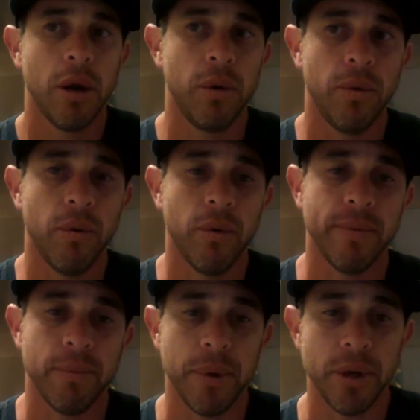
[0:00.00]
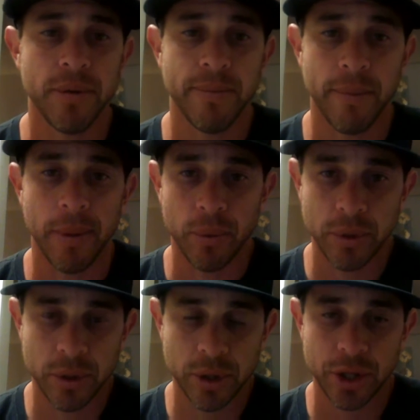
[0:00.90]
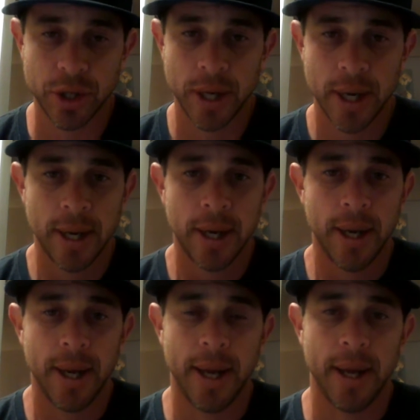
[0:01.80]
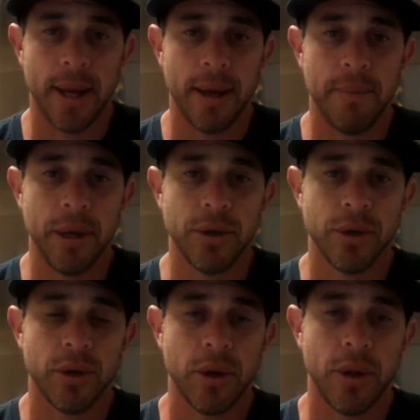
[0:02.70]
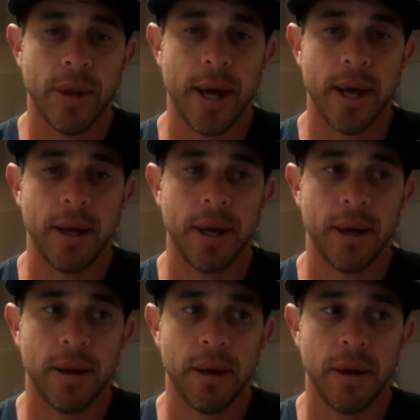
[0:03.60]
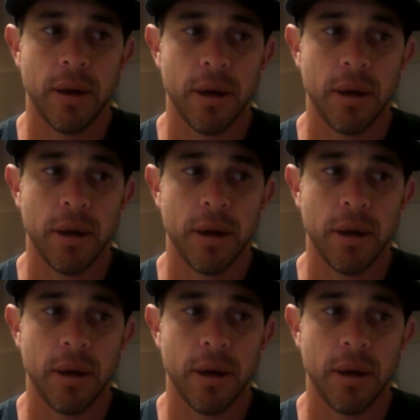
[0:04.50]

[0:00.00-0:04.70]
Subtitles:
new information from the research and make sure that I can